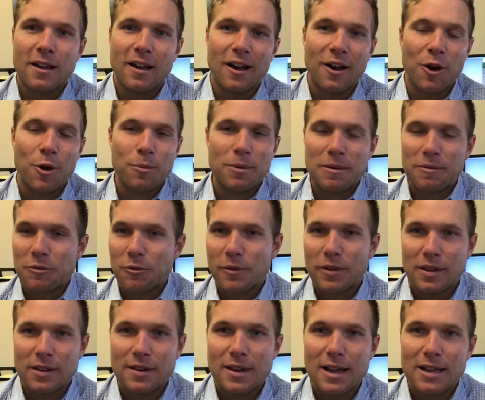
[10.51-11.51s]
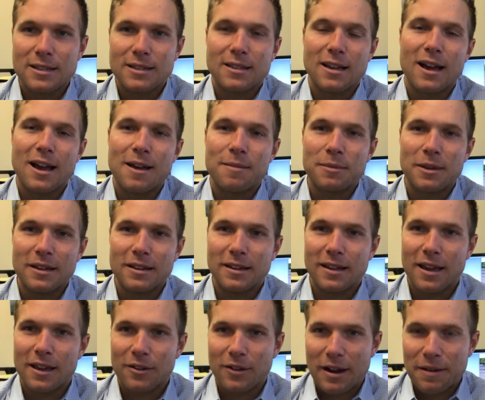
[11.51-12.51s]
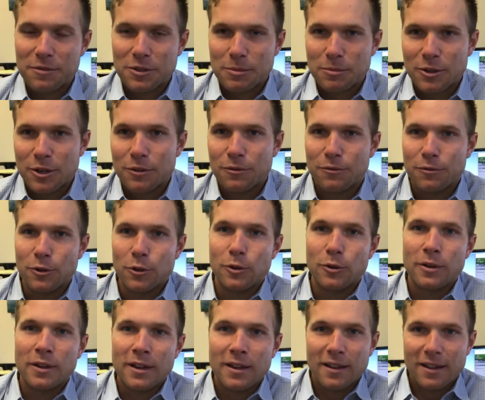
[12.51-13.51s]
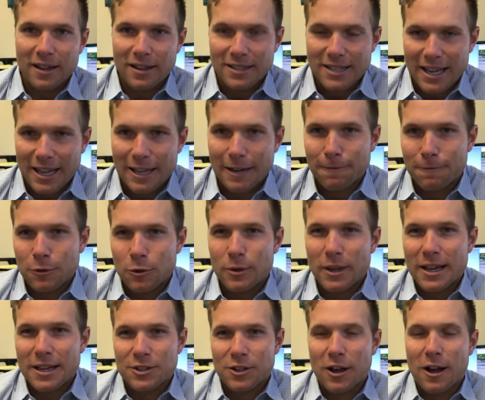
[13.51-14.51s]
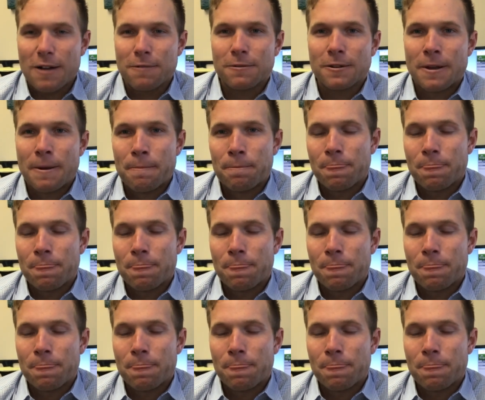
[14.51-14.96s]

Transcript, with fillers: I uh, hope you have a really nice time getting together, having some good food, and taking a few days off.